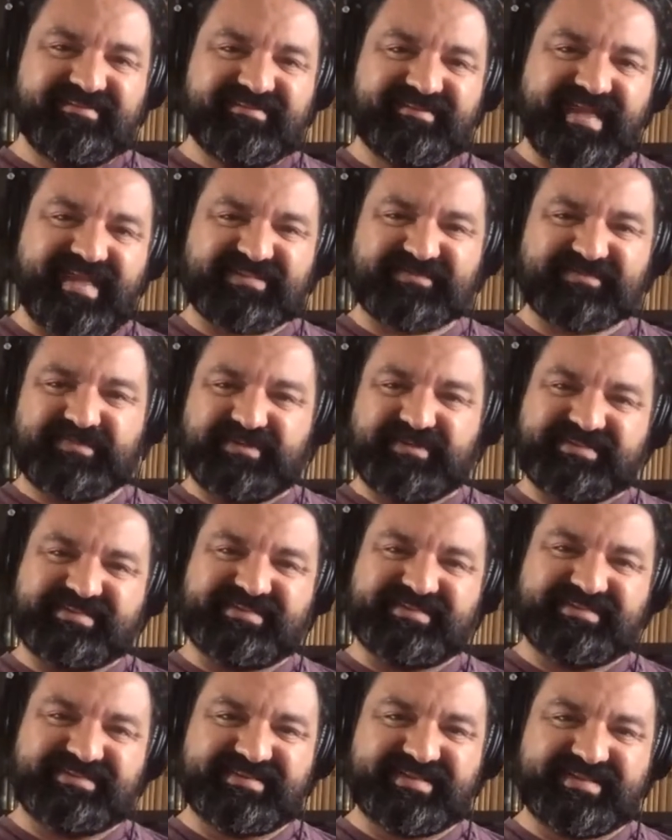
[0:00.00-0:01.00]
expert
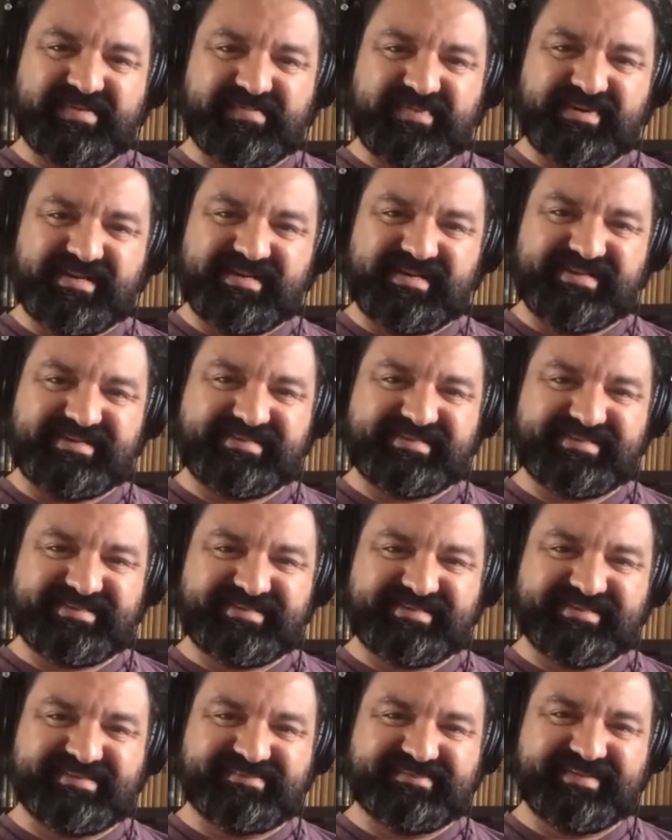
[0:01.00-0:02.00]
in the company, so
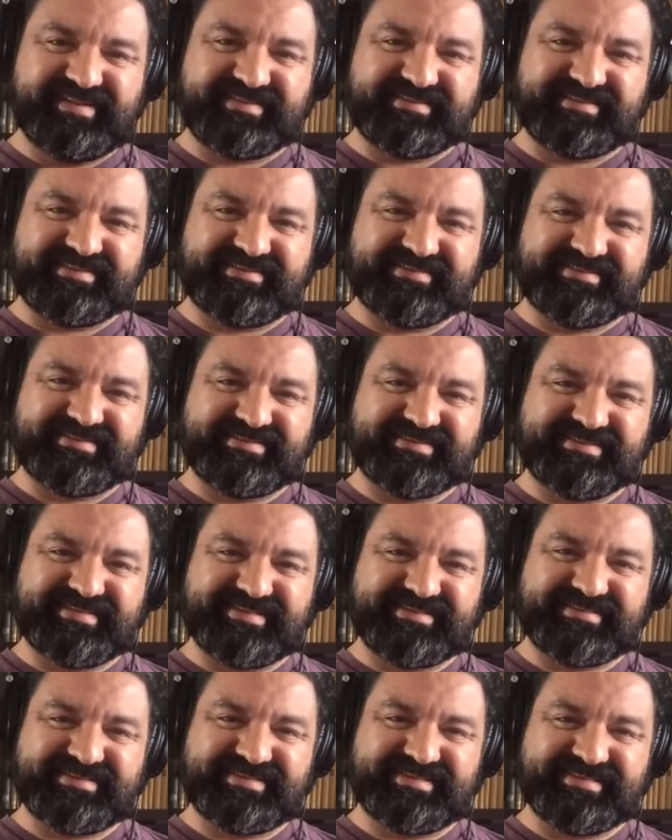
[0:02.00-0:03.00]
I would like to hear your
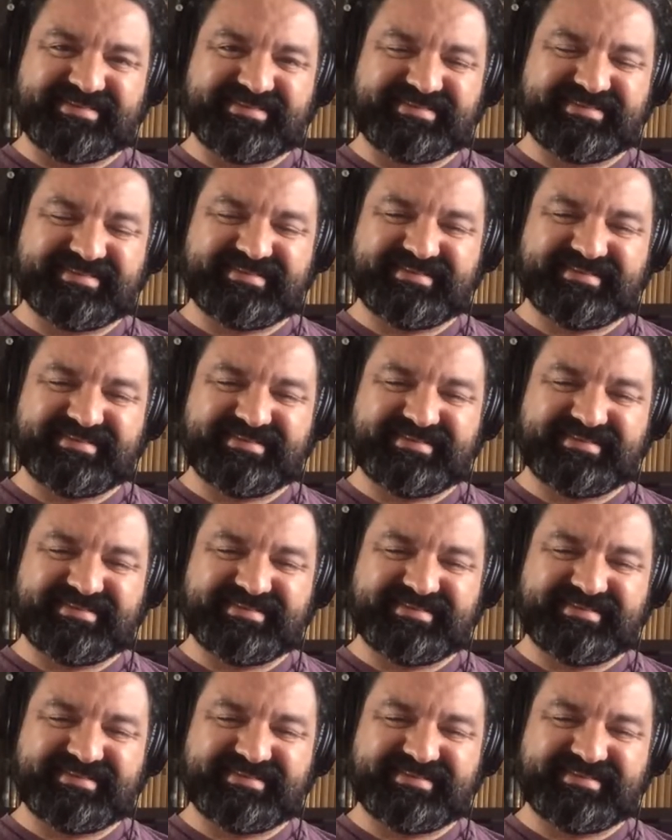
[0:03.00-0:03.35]
thoughts on this.